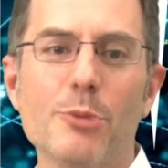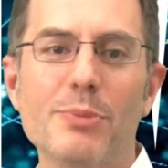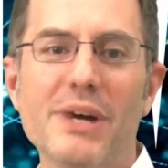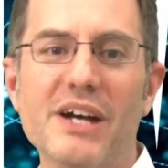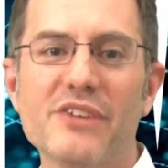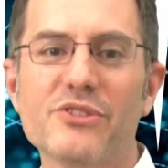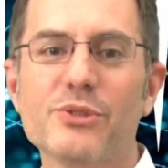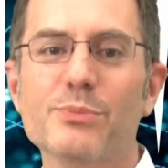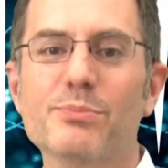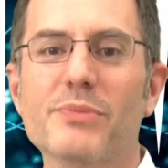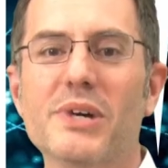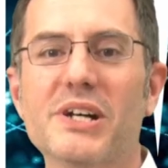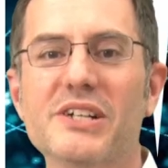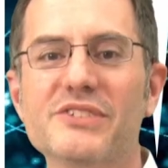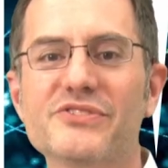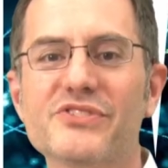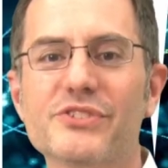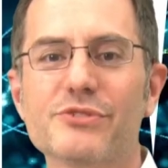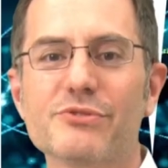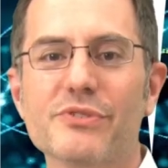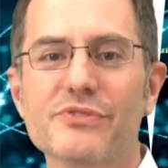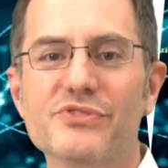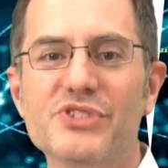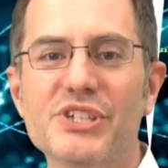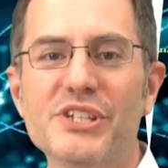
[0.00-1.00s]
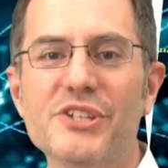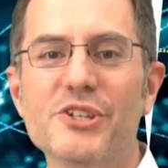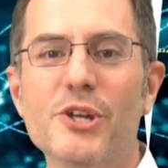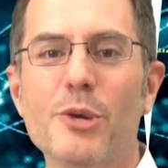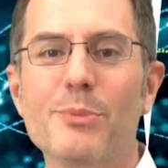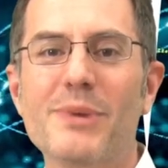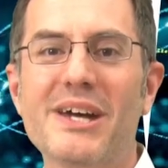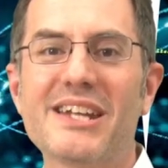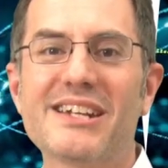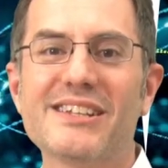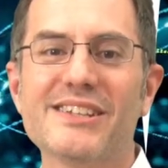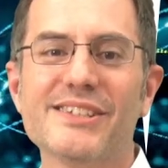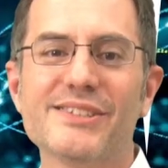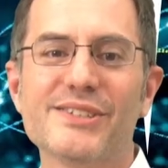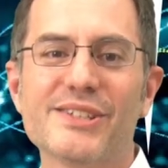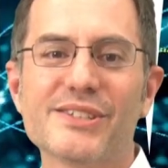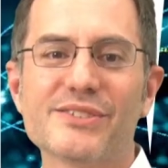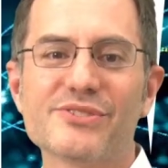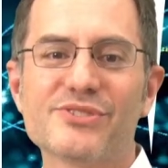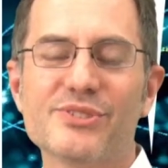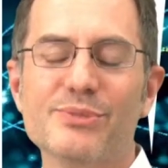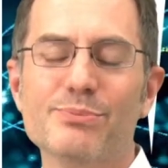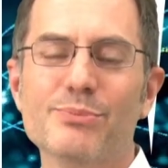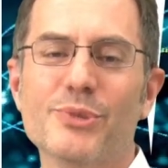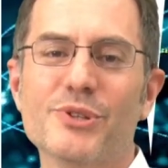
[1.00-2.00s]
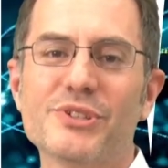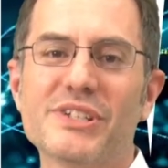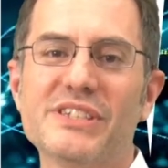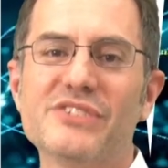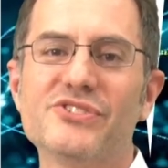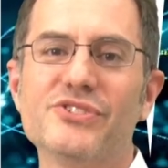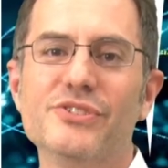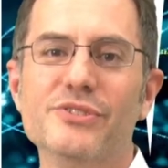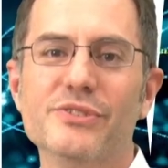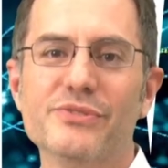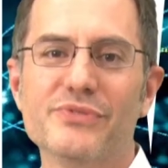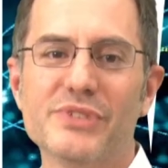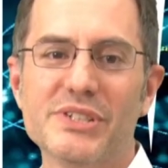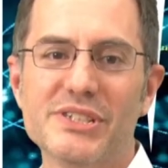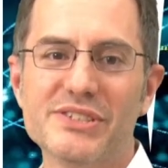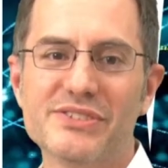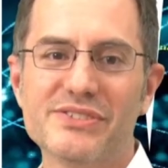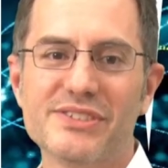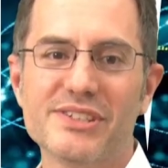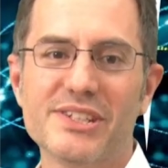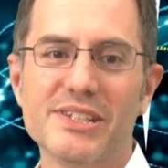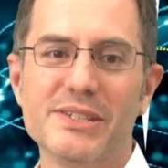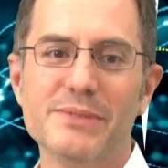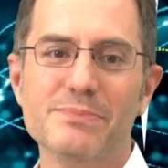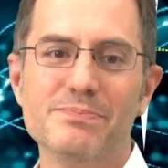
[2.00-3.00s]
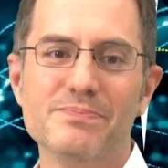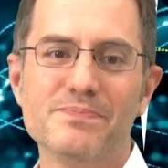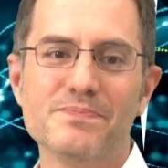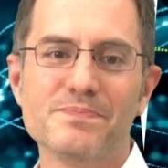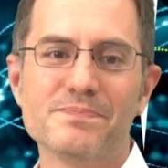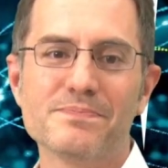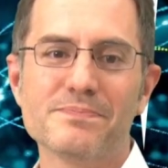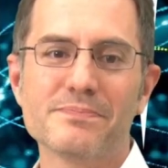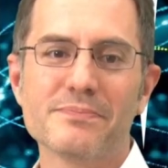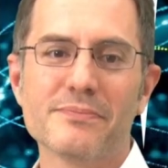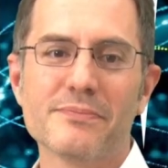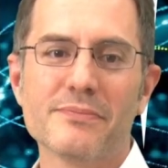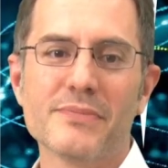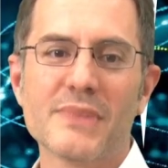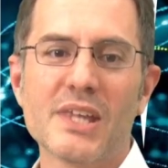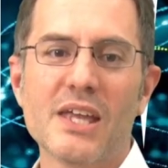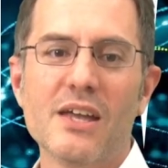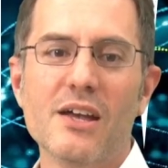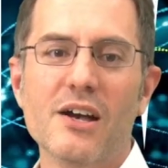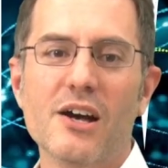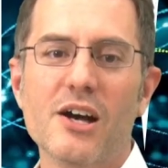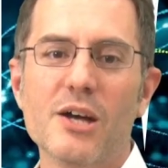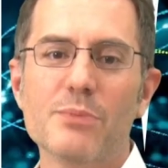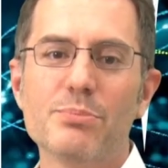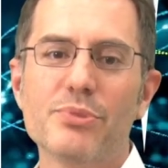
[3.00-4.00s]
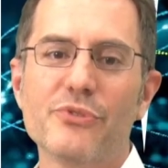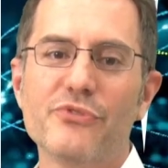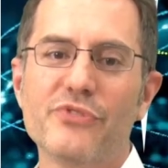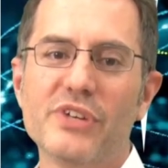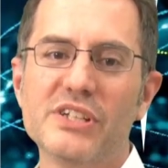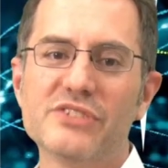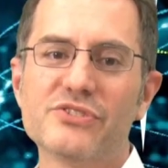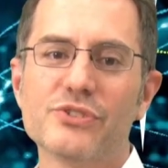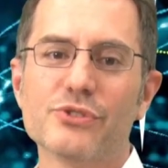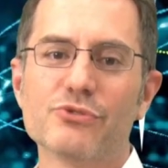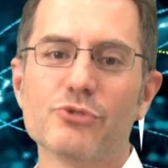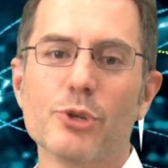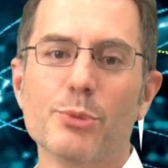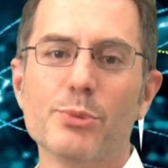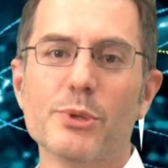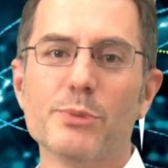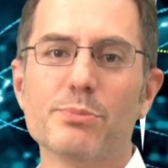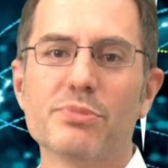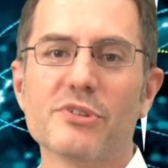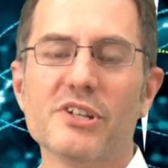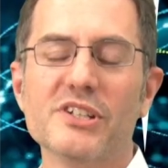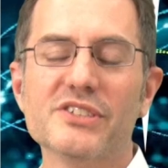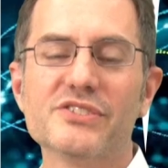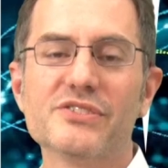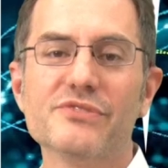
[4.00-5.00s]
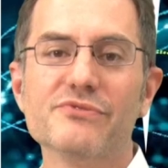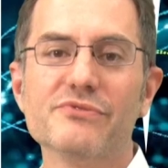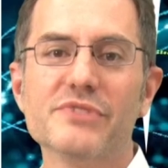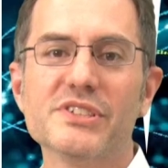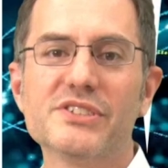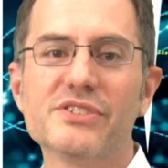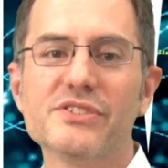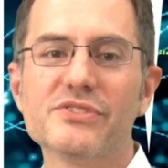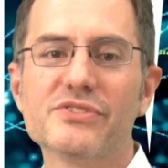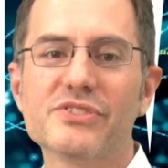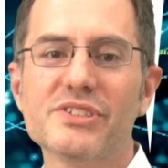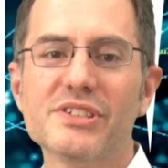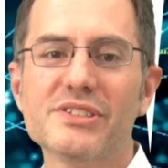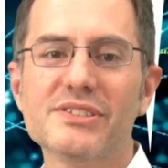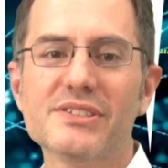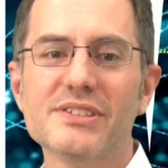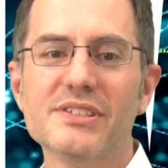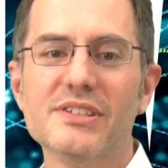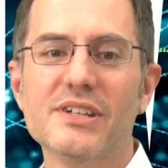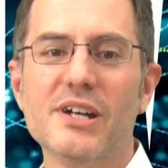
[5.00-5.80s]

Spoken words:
about the Master of Genome Analytics at Monash University. I'm Professor Robert Bryson Richardson.